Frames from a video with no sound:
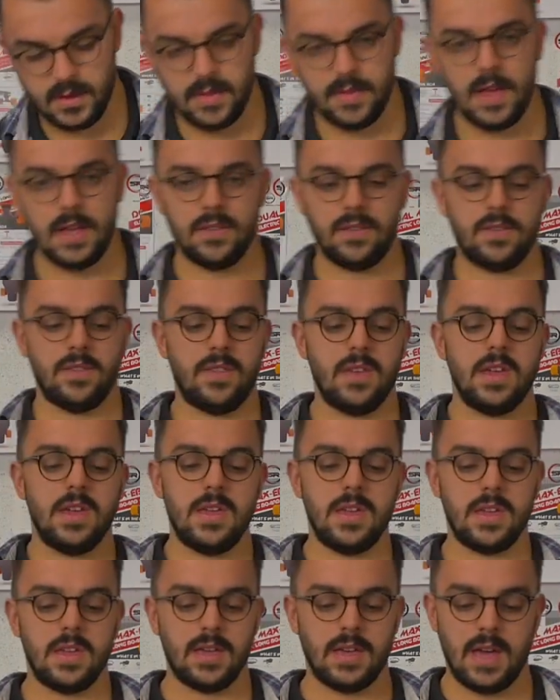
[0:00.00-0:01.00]
That's
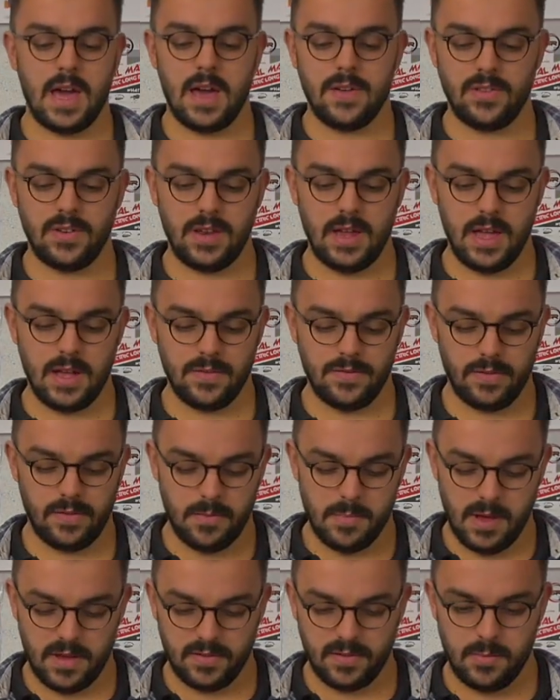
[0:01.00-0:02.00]
the carver deck for the
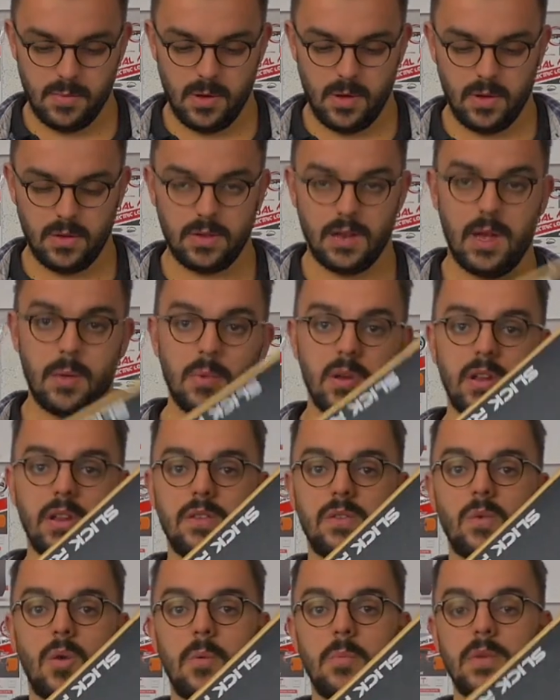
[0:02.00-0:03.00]
Maxi board, and we're going
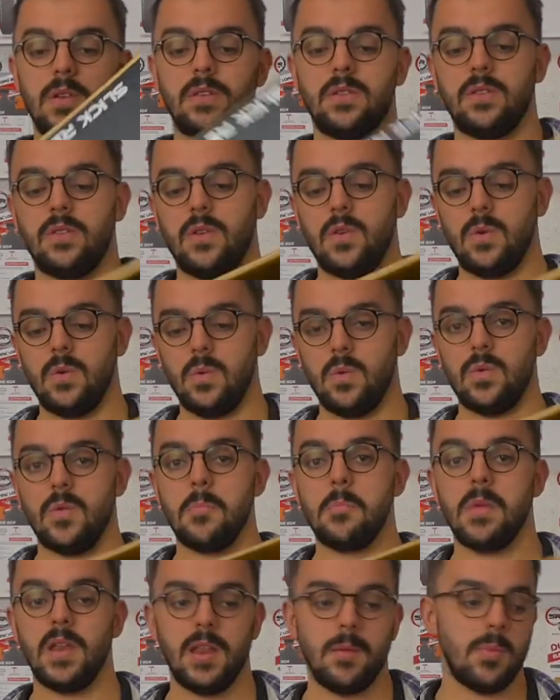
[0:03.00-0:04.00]
to swap this to the
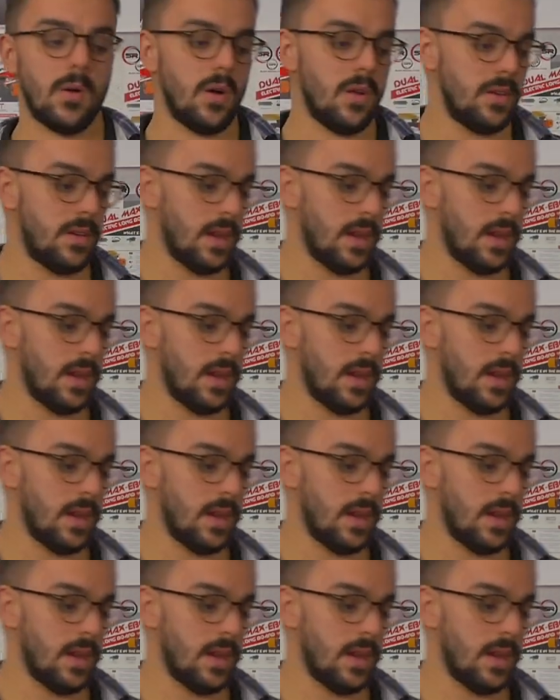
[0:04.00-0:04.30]
Mini board